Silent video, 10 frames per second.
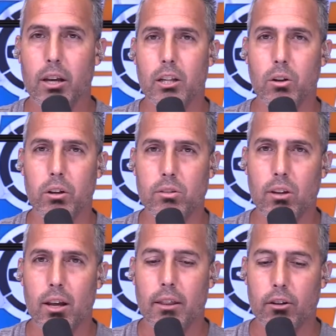
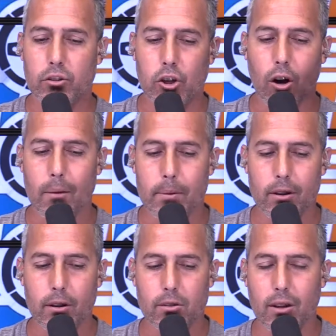There's
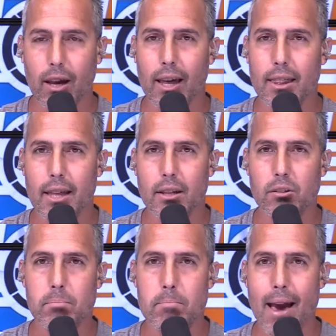carpenters, and then
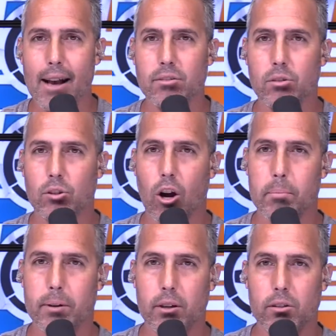there's master
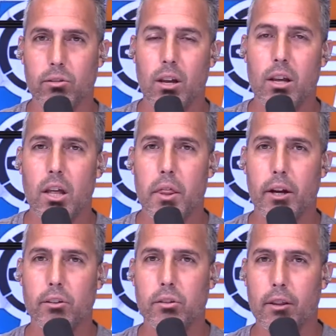carpenters.
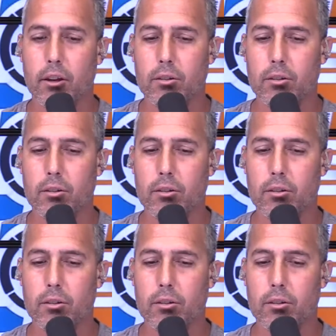There's